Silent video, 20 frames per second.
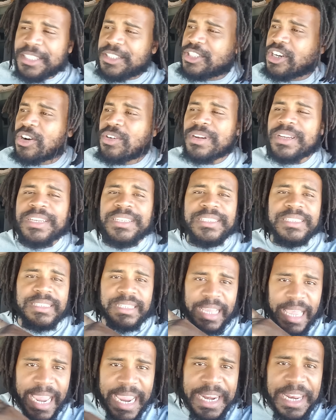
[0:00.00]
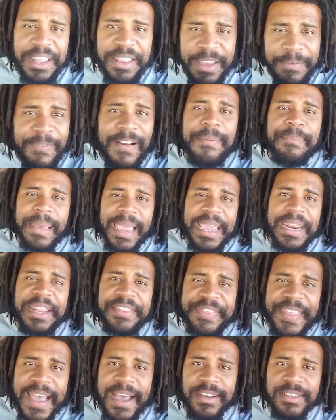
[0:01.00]
the joint is 80, if I'm
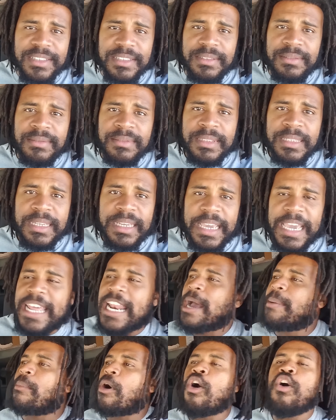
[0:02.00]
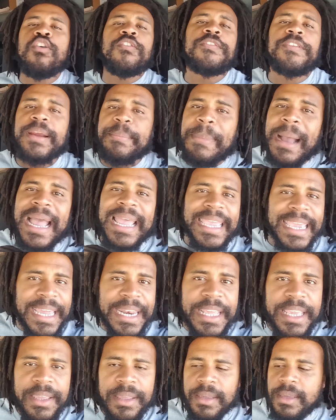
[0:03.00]
80,000 and I'm over it by
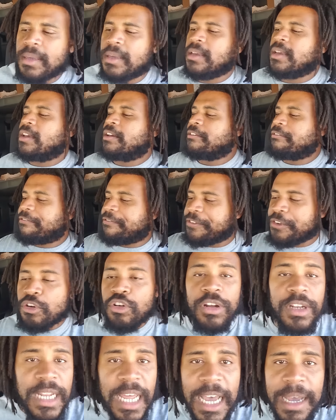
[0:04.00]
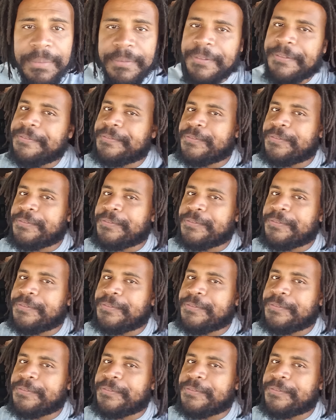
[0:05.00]
any, fill it up,